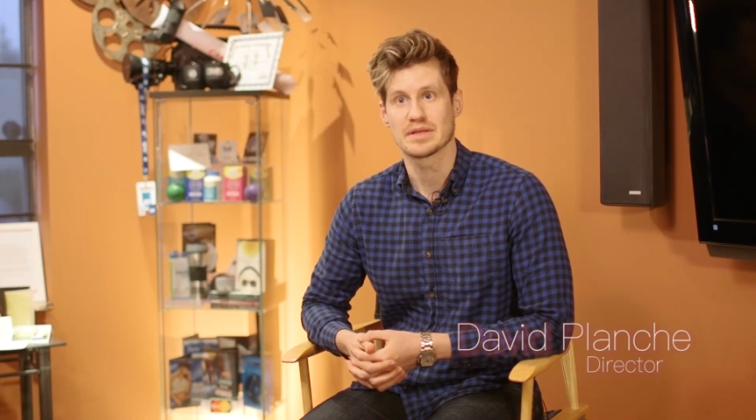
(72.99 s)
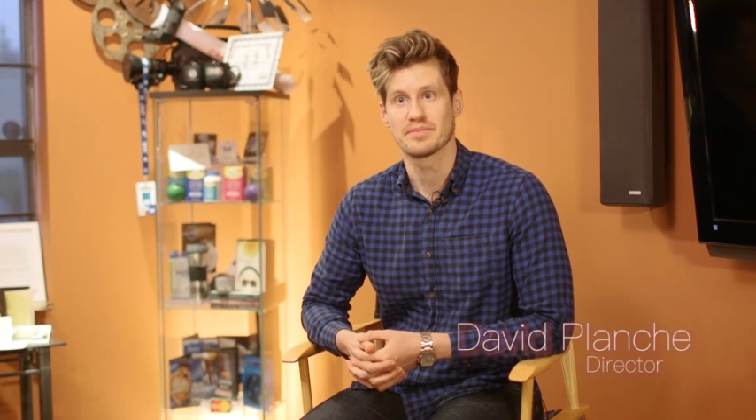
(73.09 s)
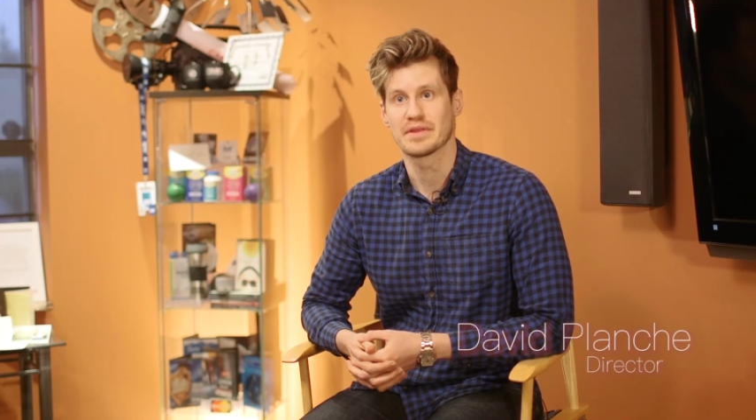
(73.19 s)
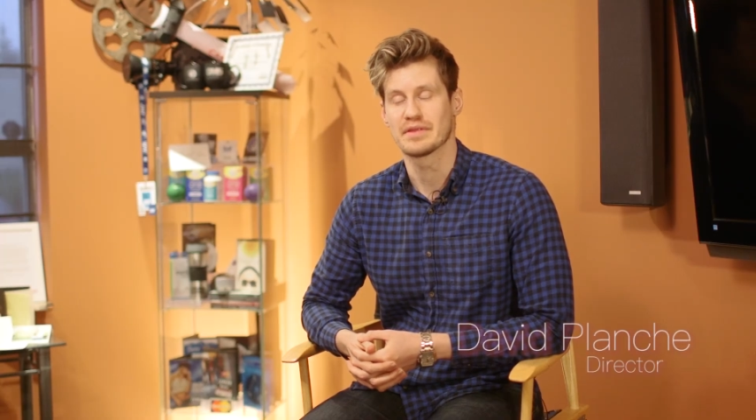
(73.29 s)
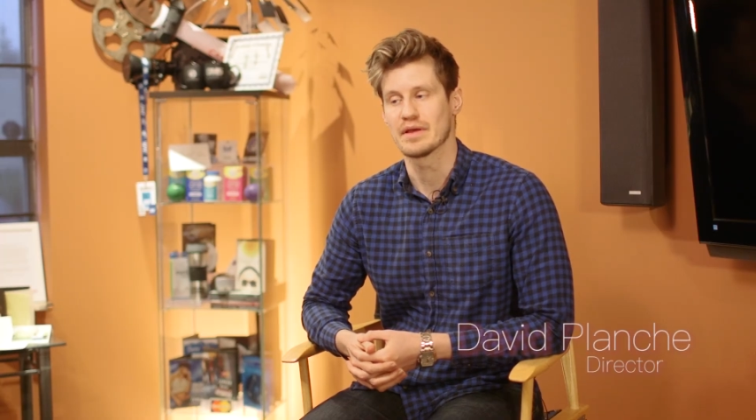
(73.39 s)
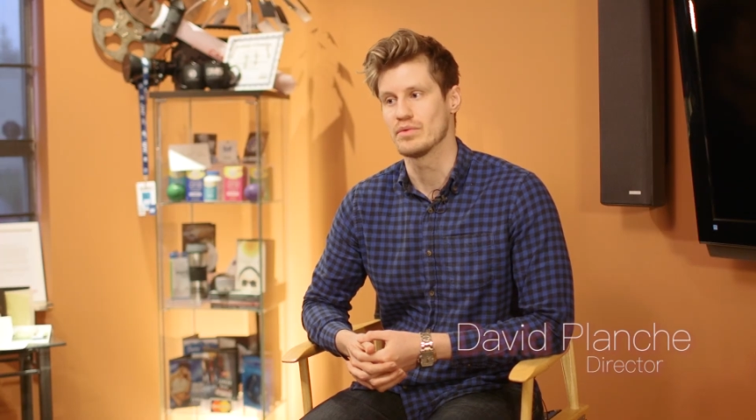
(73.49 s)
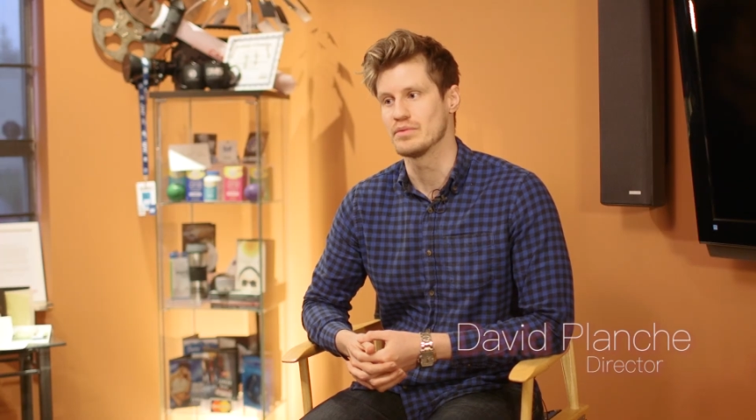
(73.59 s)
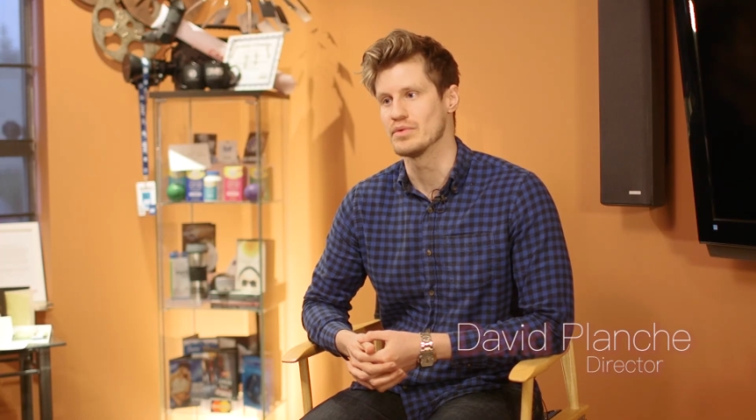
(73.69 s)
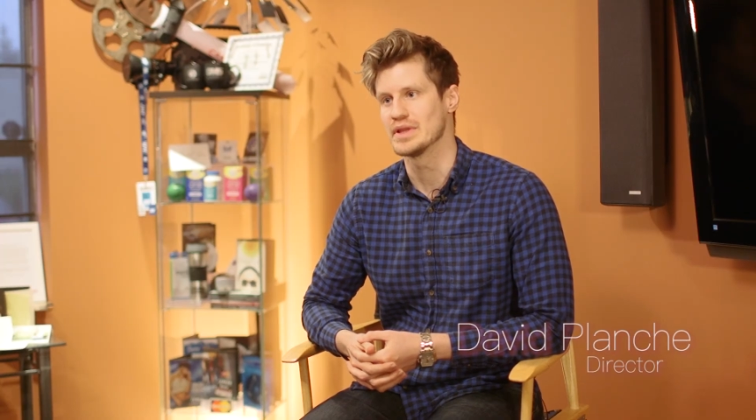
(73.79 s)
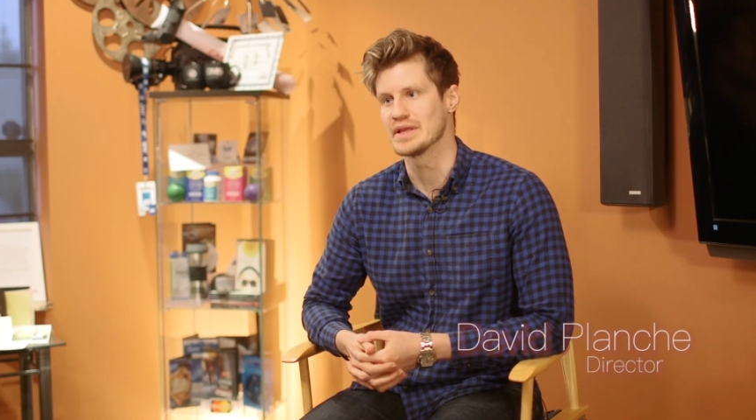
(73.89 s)
something that
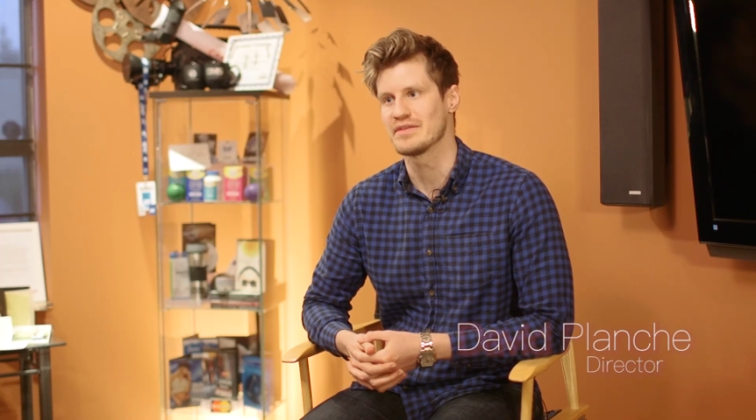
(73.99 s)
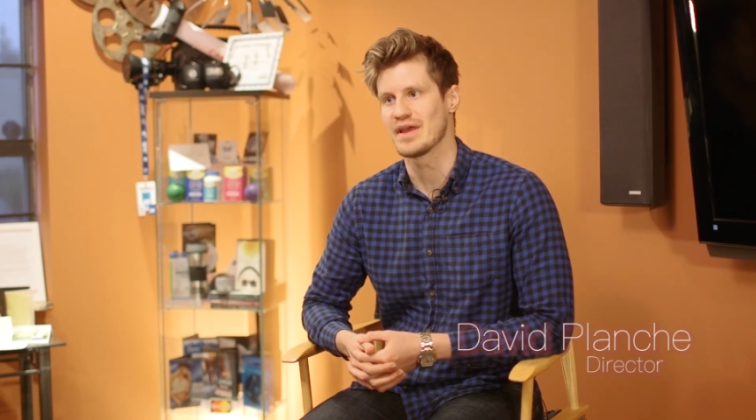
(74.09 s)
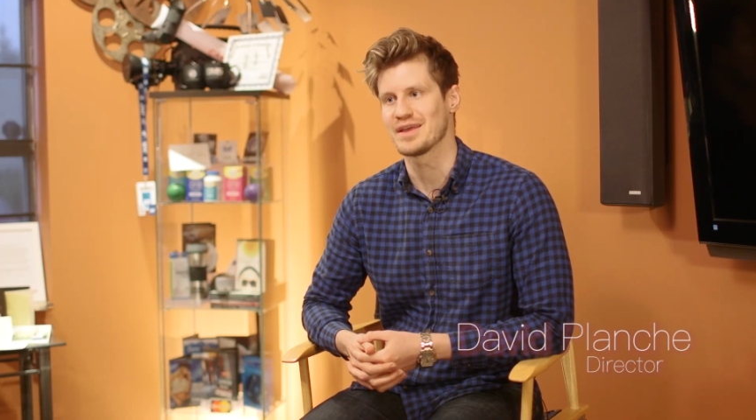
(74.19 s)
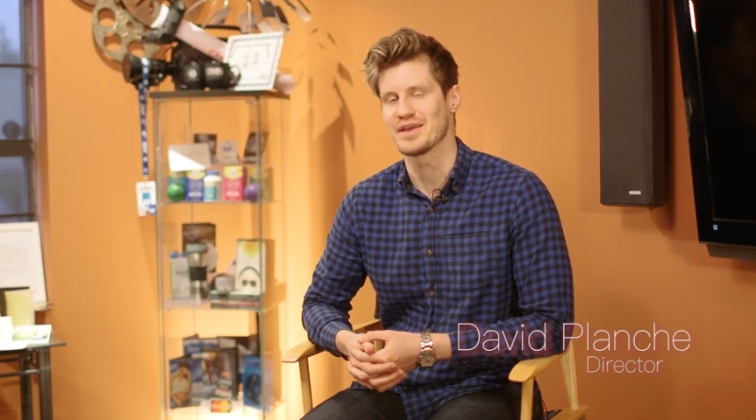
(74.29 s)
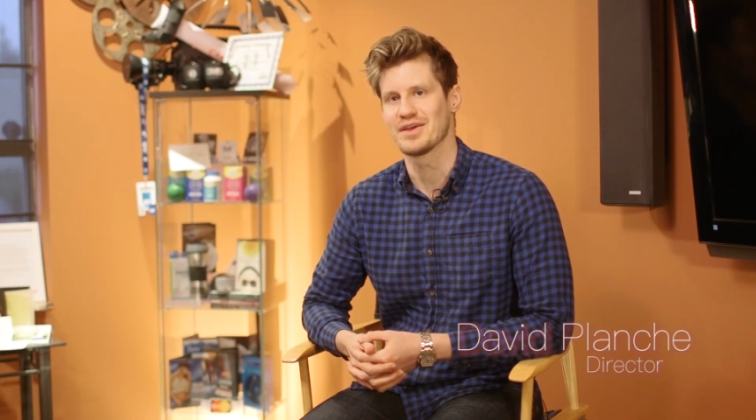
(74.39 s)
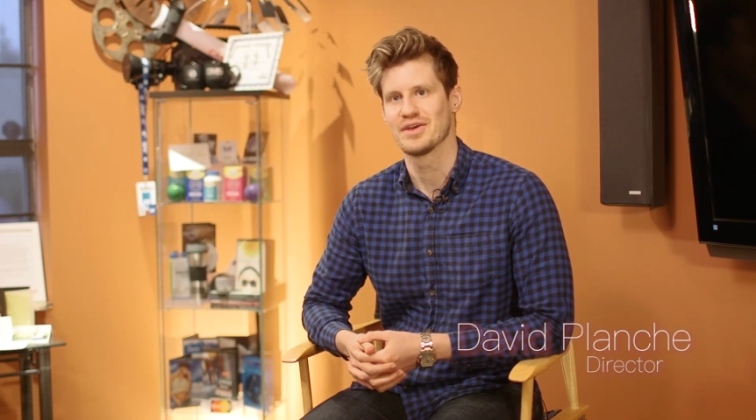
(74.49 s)
would really take